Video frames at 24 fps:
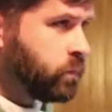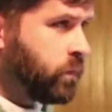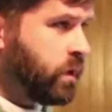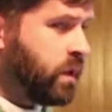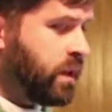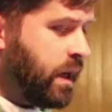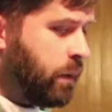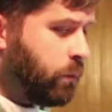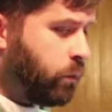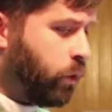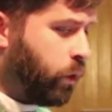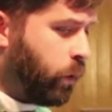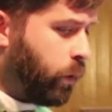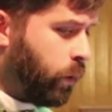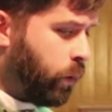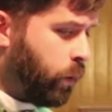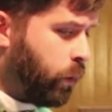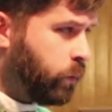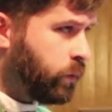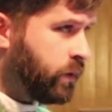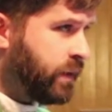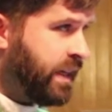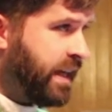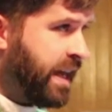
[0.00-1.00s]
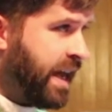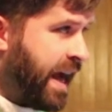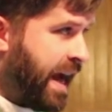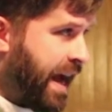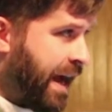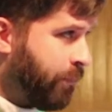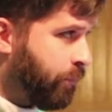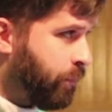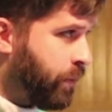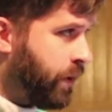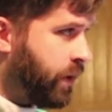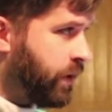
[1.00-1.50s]
and that will only
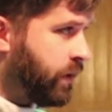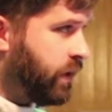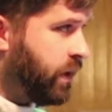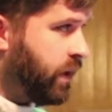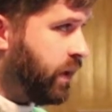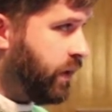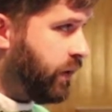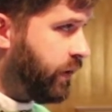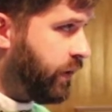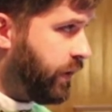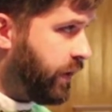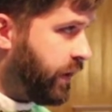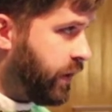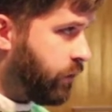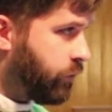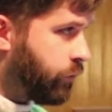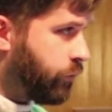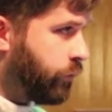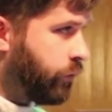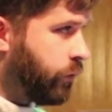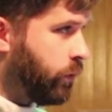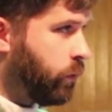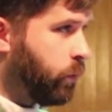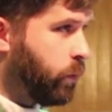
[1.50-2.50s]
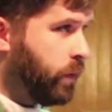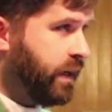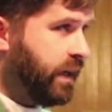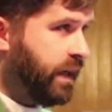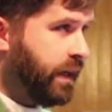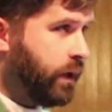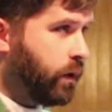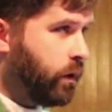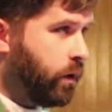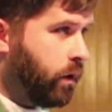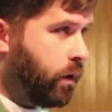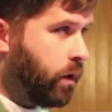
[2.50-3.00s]
happen if
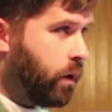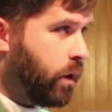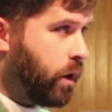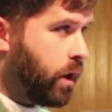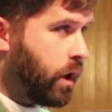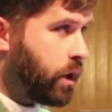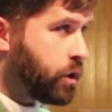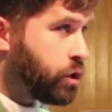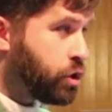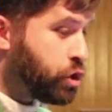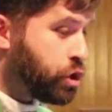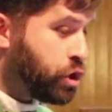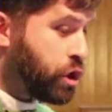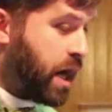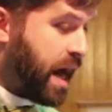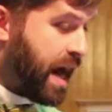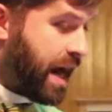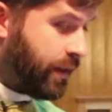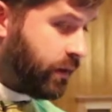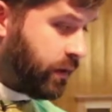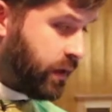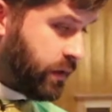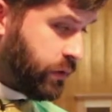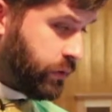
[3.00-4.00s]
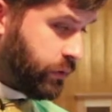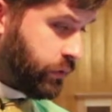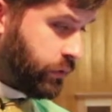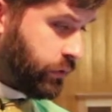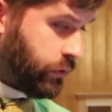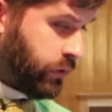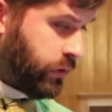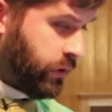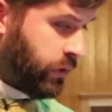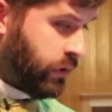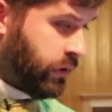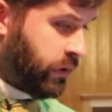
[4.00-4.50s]
we are challenged.